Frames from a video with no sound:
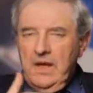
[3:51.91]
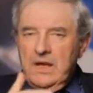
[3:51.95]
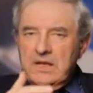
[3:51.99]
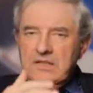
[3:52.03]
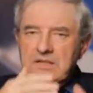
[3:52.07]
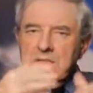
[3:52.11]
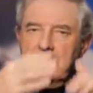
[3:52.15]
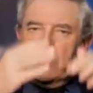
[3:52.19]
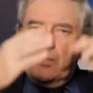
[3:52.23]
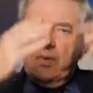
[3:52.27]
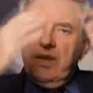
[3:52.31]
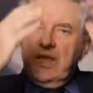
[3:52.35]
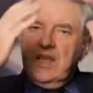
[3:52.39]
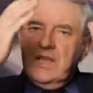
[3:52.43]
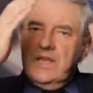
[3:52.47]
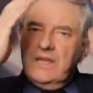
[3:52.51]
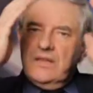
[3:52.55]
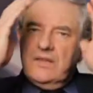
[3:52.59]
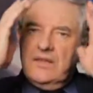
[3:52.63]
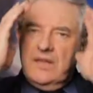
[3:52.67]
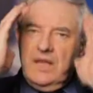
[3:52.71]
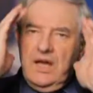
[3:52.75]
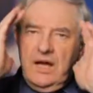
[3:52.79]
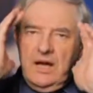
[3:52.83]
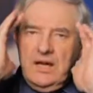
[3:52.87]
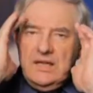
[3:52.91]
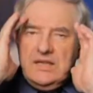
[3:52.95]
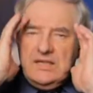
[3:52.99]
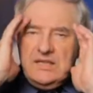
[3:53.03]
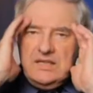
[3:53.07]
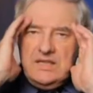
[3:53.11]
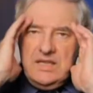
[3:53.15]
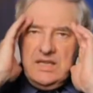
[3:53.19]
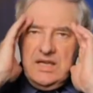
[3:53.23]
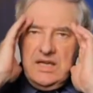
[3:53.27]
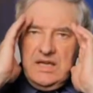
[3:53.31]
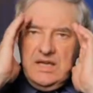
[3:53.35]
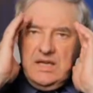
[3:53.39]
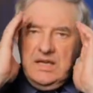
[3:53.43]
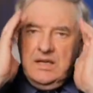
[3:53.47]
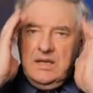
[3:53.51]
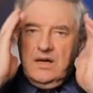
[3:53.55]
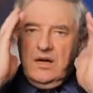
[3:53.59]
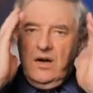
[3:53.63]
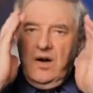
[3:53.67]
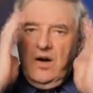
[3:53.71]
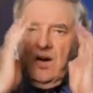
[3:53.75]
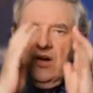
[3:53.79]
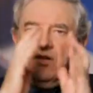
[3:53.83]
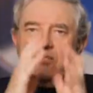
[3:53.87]
So we get the idea
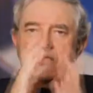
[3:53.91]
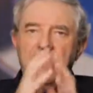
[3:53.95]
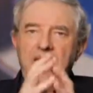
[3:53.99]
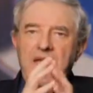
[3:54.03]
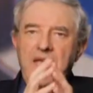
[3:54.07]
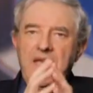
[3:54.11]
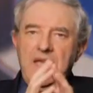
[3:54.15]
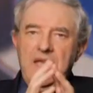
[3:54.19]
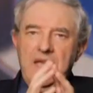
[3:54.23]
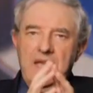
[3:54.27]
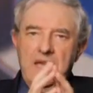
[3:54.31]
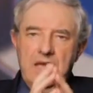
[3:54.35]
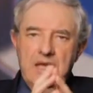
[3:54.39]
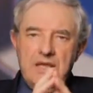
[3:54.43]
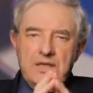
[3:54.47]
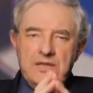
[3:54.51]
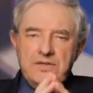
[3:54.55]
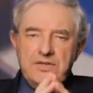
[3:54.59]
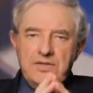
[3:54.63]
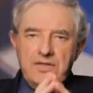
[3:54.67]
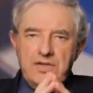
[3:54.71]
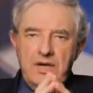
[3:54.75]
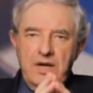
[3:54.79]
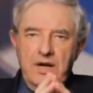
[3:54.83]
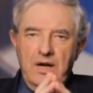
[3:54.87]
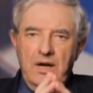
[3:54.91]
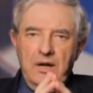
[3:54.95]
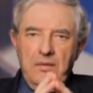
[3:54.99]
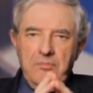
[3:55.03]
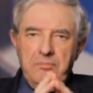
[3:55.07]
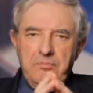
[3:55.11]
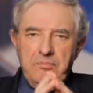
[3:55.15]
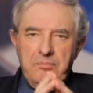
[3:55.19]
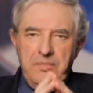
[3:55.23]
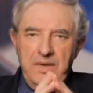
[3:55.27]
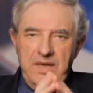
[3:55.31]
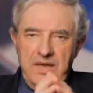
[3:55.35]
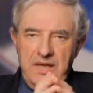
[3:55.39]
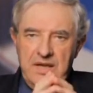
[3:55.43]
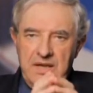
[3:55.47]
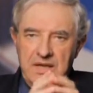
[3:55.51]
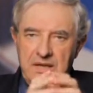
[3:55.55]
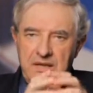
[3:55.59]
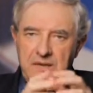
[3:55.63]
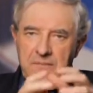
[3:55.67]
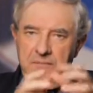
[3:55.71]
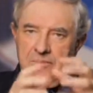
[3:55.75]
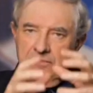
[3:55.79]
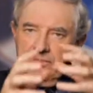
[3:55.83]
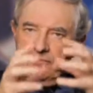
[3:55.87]
of a hijab
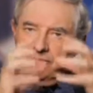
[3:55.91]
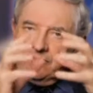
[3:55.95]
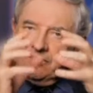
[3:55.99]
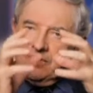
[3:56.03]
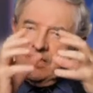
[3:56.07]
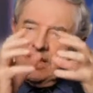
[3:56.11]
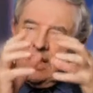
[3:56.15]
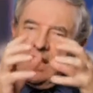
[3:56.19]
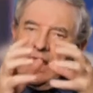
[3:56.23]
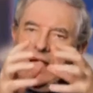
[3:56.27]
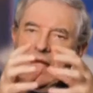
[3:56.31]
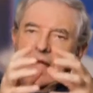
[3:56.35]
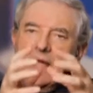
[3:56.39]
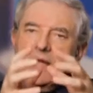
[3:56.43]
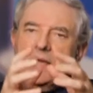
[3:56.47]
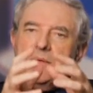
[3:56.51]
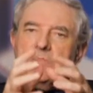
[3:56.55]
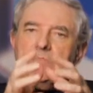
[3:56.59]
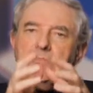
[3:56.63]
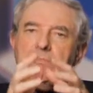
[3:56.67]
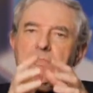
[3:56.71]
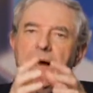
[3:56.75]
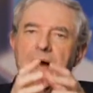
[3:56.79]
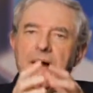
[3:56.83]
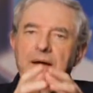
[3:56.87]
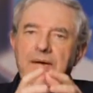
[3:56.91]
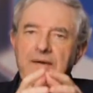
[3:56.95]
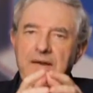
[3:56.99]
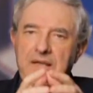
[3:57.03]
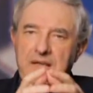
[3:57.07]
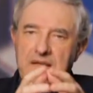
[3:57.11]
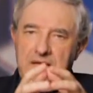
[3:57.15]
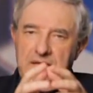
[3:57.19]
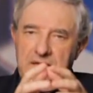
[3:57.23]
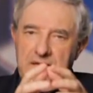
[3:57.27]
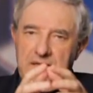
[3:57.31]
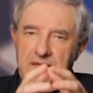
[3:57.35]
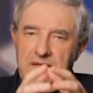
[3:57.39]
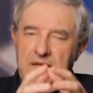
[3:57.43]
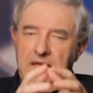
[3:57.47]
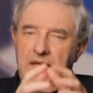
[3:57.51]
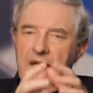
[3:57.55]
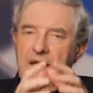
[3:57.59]
being a barrier,